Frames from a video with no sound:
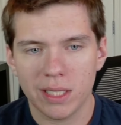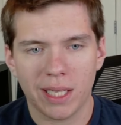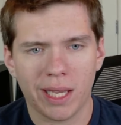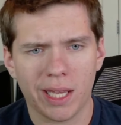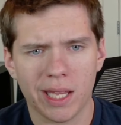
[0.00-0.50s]

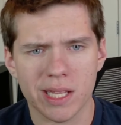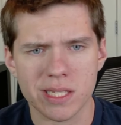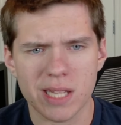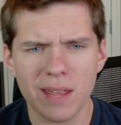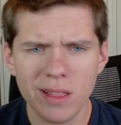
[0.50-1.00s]

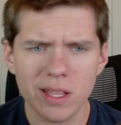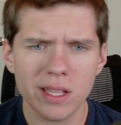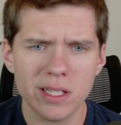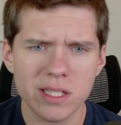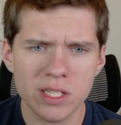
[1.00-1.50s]
And I think
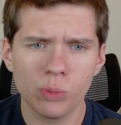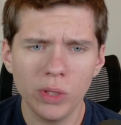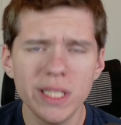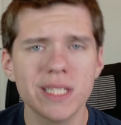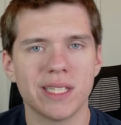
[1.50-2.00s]
it's
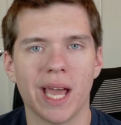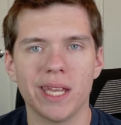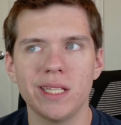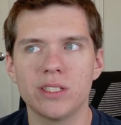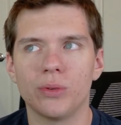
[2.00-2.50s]
really
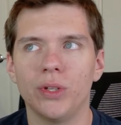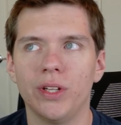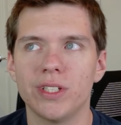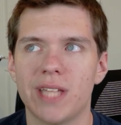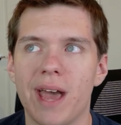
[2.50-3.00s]
exciting to really
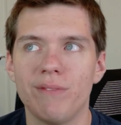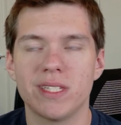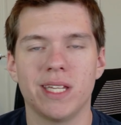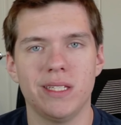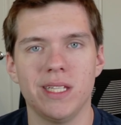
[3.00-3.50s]
just have
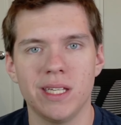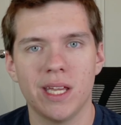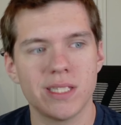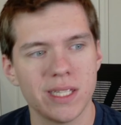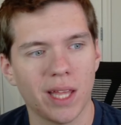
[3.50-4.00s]
this idea and see,